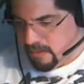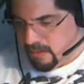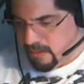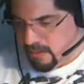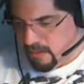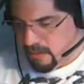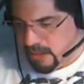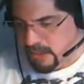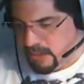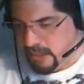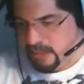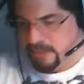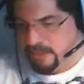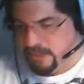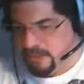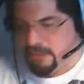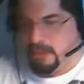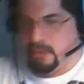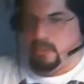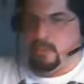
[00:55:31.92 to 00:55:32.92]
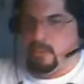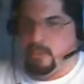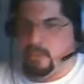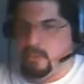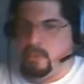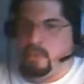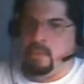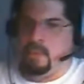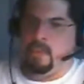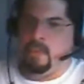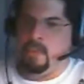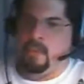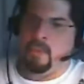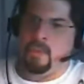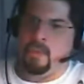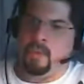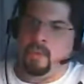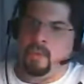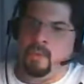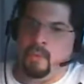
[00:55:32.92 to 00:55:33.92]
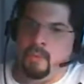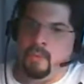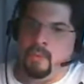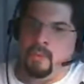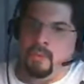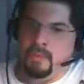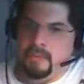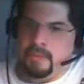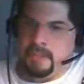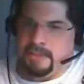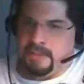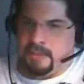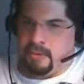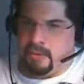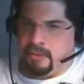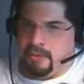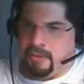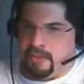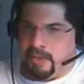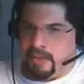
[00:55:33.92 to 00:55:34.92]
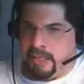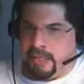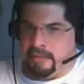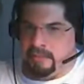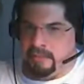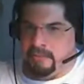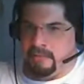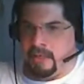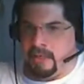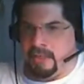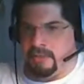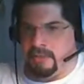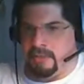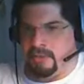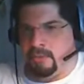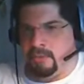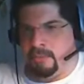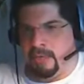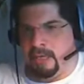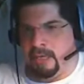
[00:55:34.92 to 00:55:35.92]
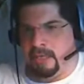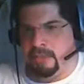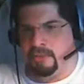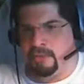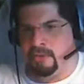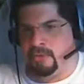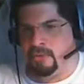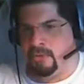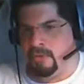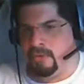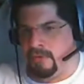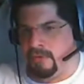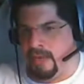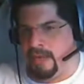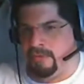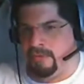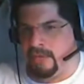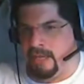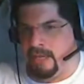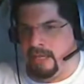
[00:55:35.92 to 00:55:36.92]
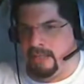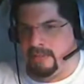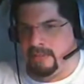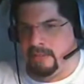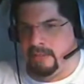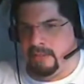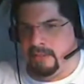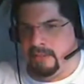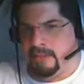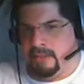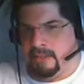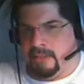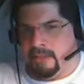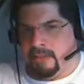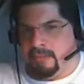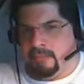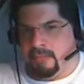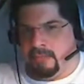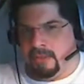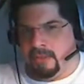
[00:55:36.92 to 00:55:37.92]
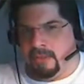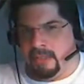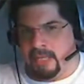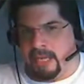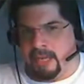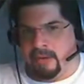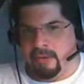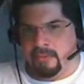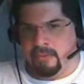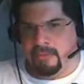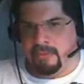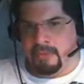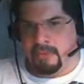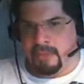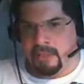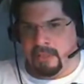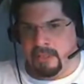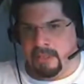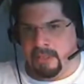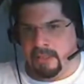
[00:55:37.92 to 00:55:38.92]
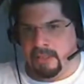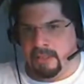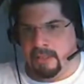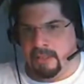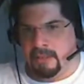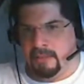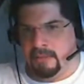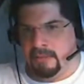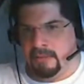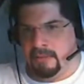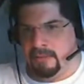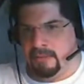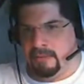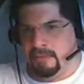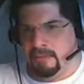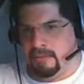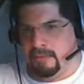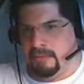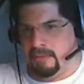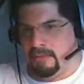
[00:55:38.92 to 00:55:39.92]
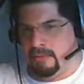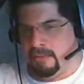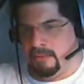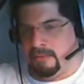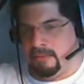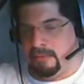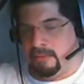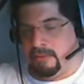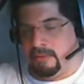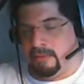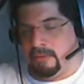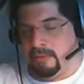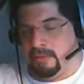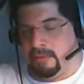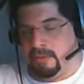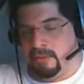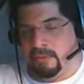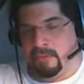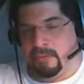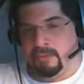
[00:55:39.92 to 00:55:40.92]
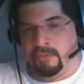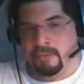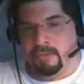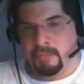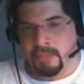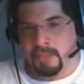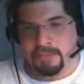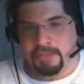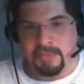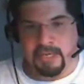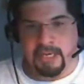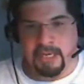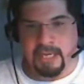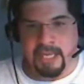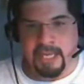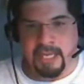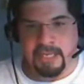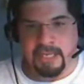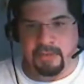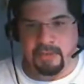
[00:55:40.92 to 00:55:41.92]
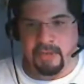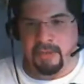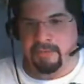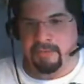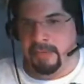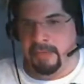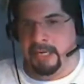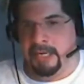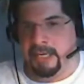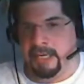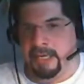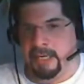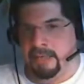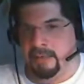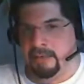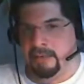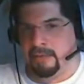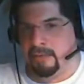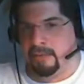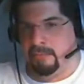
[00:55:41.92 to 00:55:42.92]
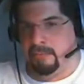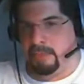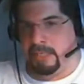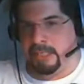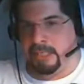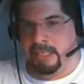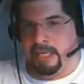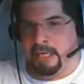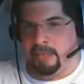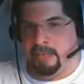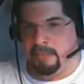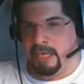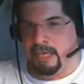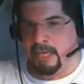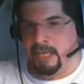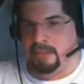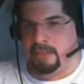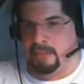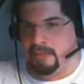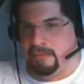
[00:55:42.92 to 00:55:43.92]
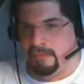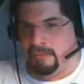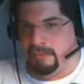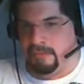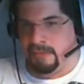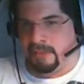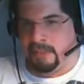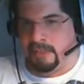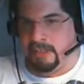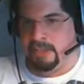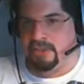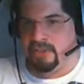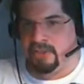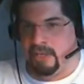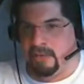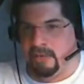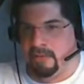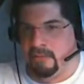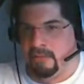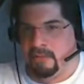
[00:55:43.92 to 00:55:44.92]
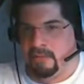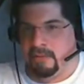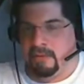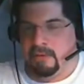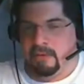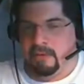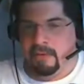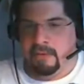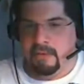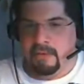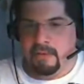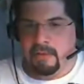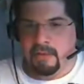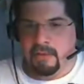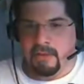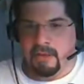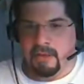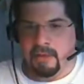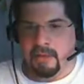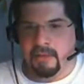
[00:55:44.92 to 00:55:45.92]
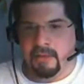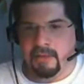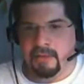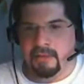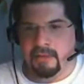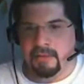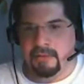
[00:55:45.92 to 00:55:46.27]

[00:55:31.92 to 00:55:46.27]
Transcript: he tells you it's a good thing that you managed to survive that, but now you must realize you have made a complete enemy out of Ishan. Uh,